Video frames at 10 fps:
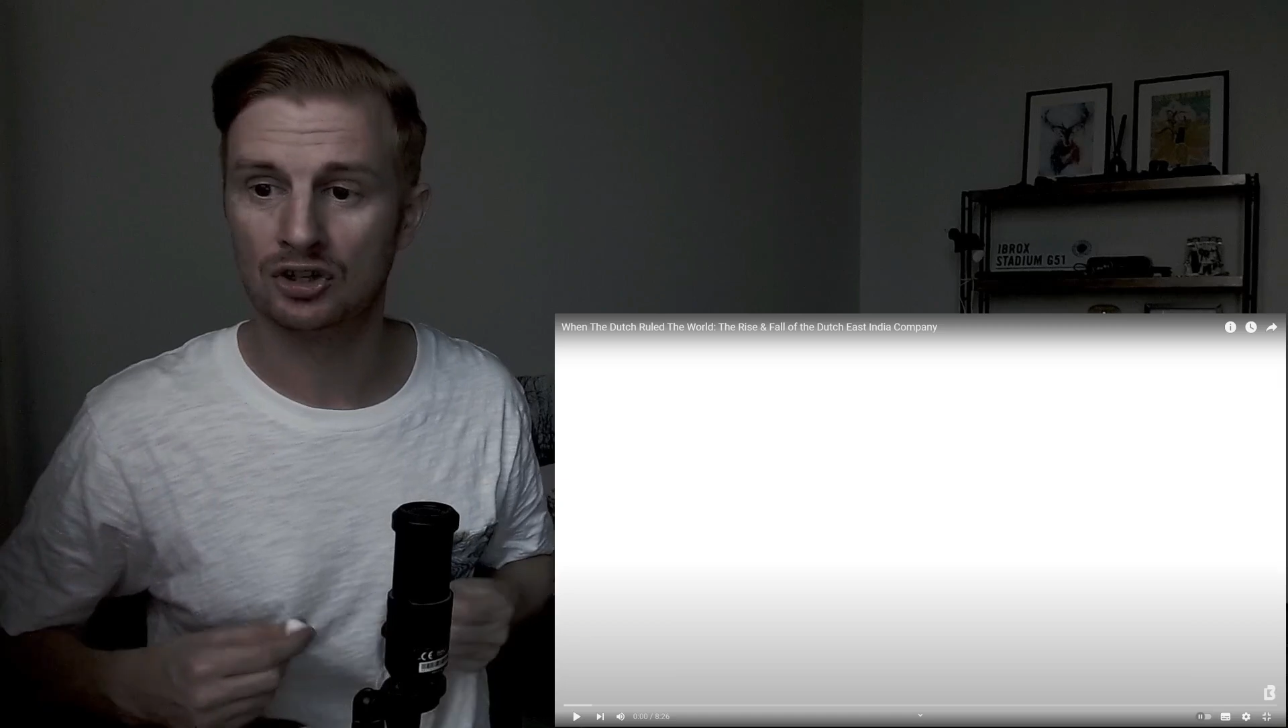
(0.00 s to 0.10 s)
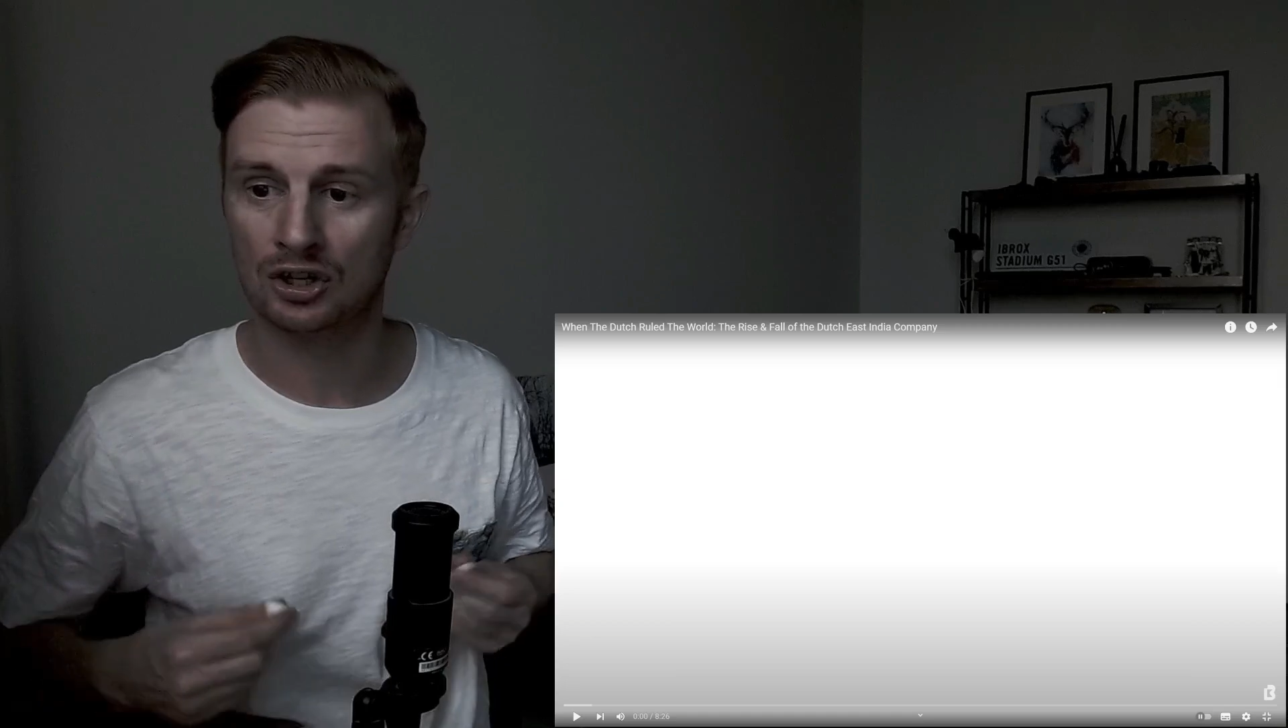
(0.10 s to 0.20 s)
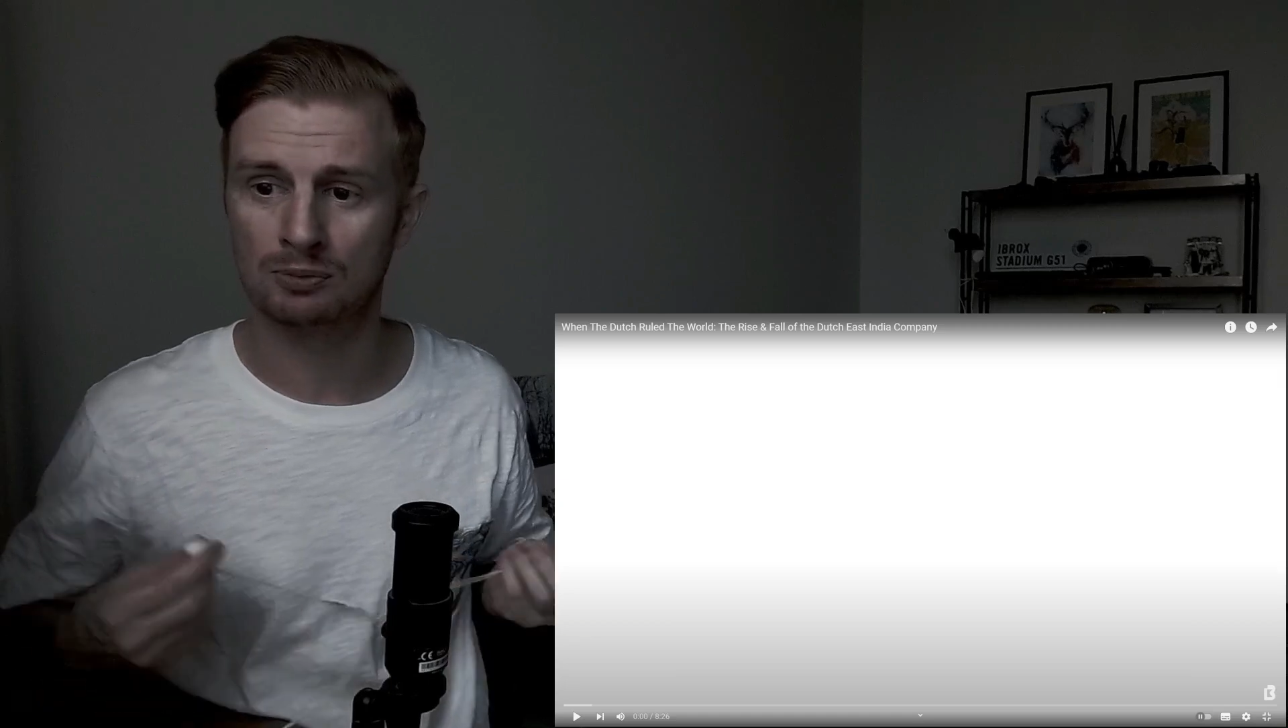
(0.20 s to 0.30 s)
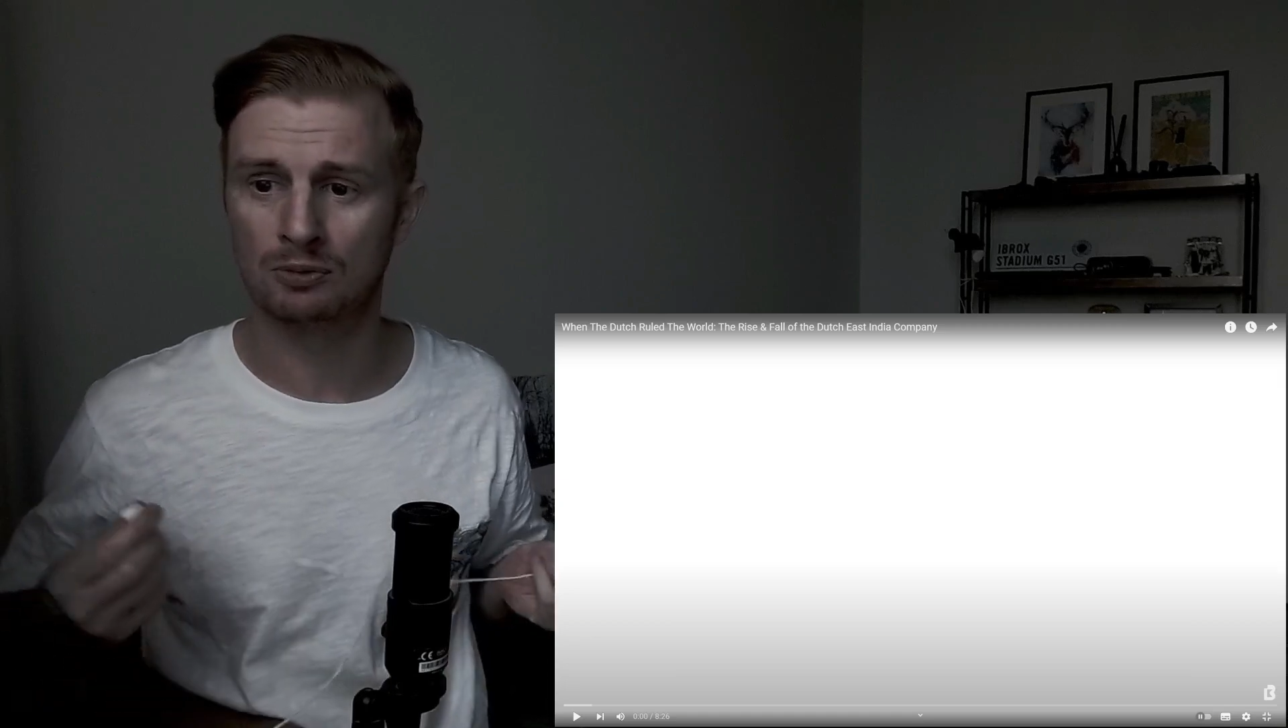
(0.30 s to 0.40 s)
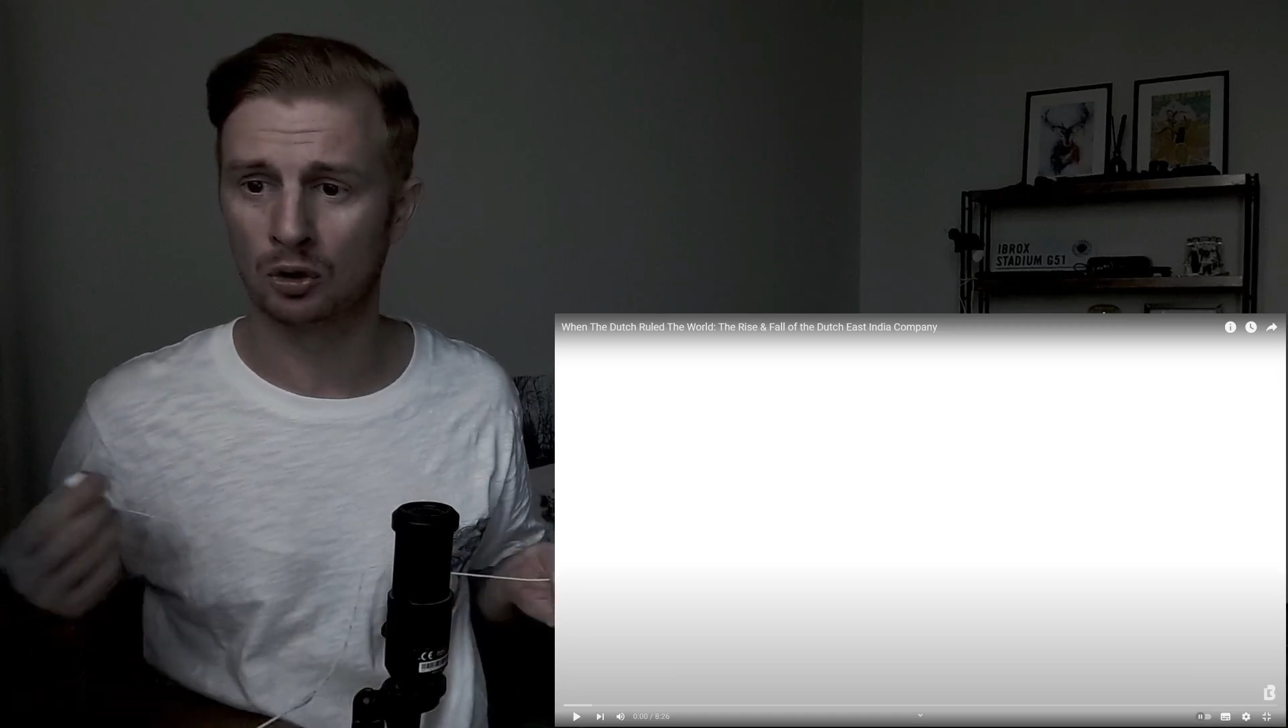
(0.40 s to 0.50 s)

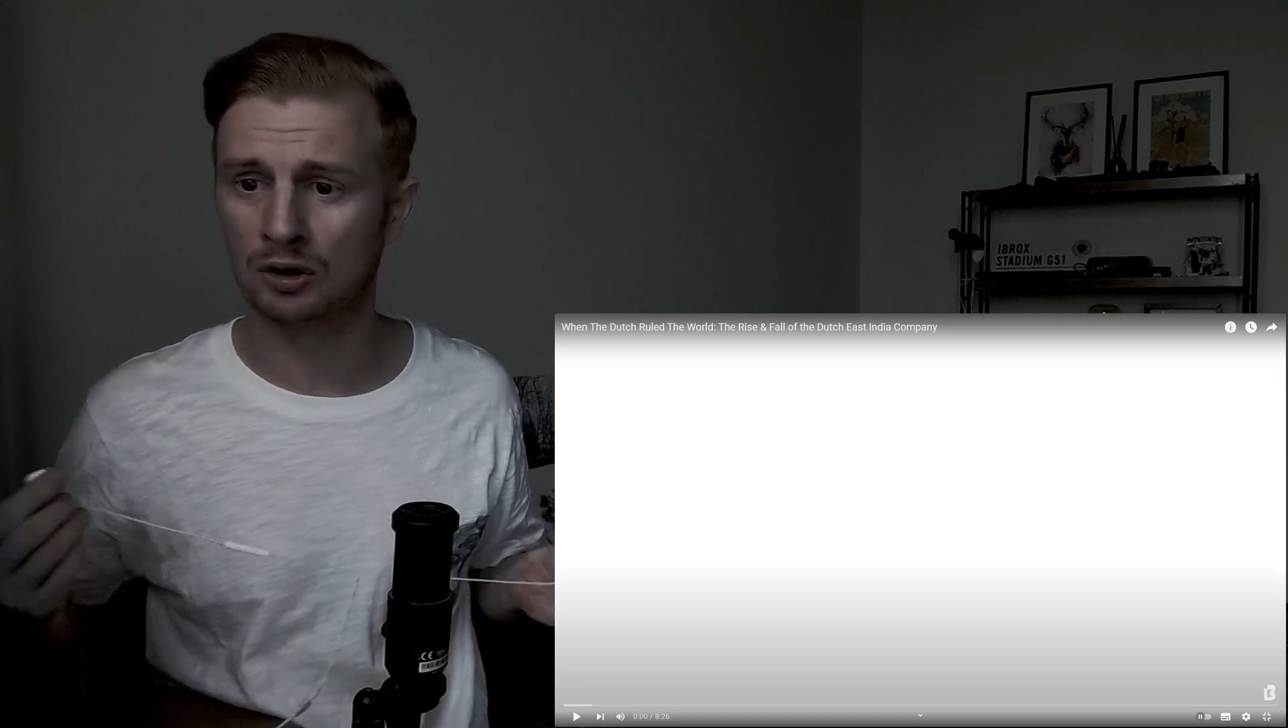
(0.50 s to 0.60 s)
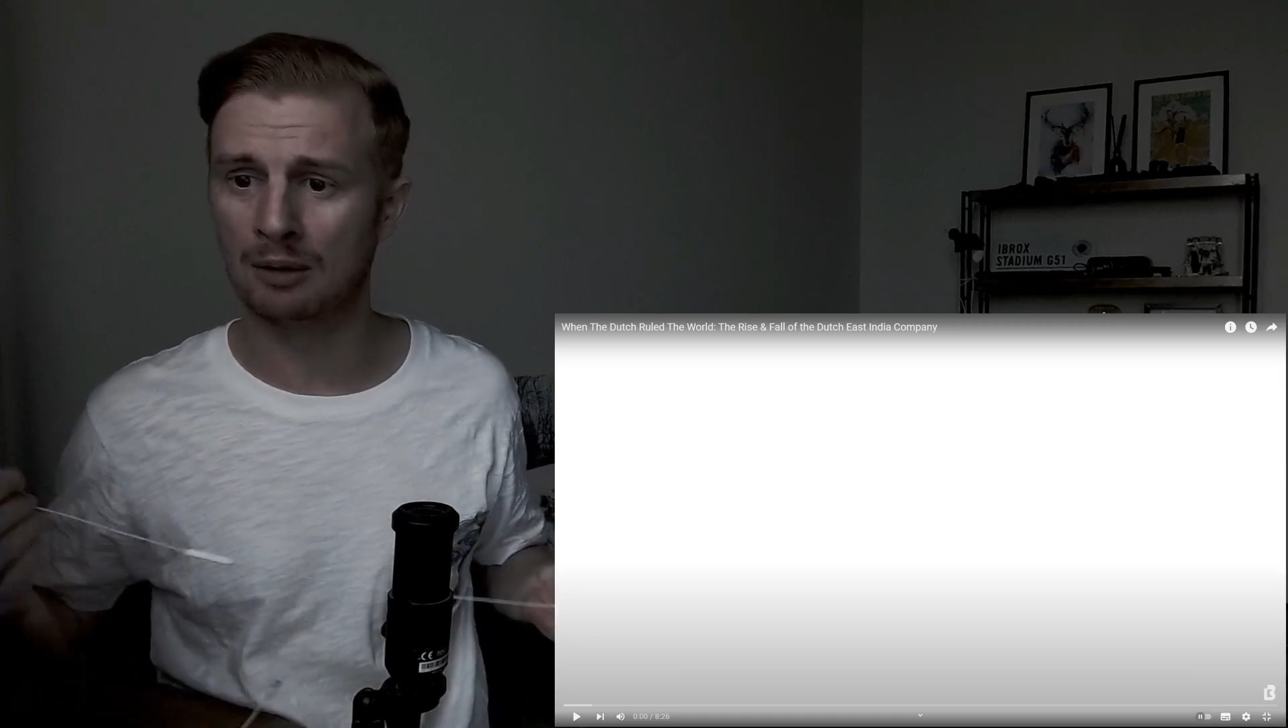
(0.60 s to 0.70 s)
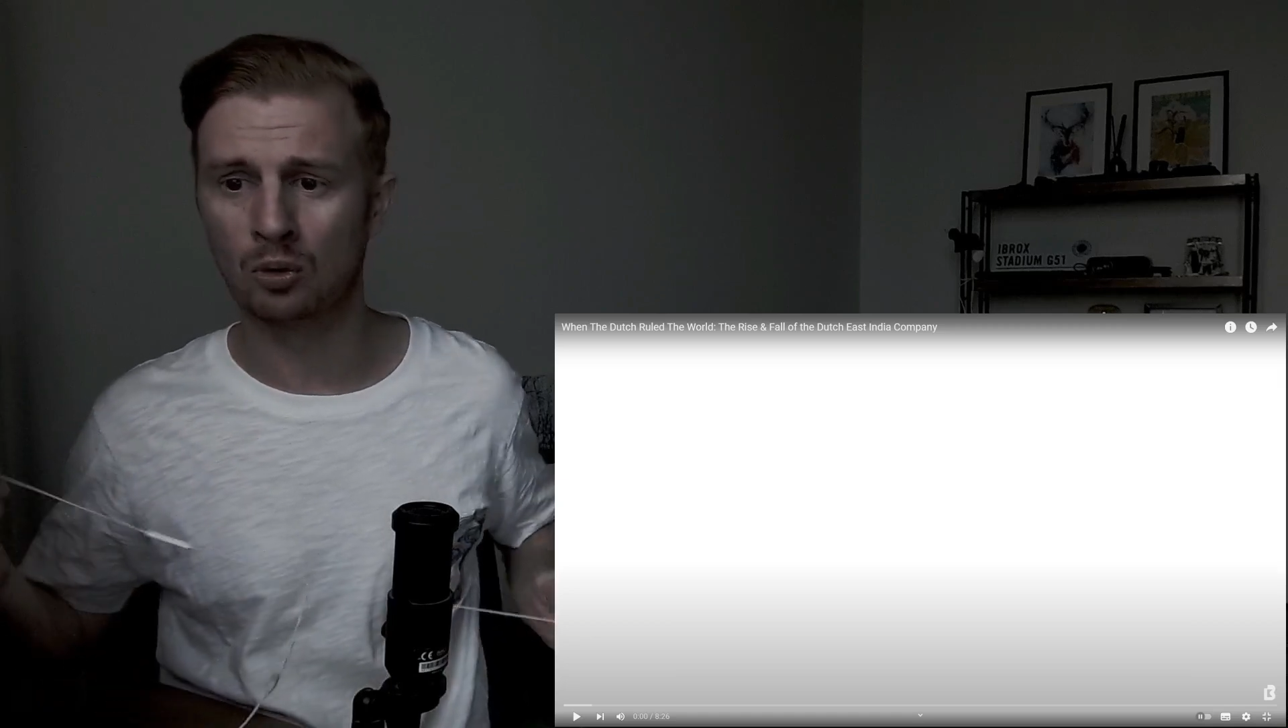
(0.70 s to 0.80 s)
just doing it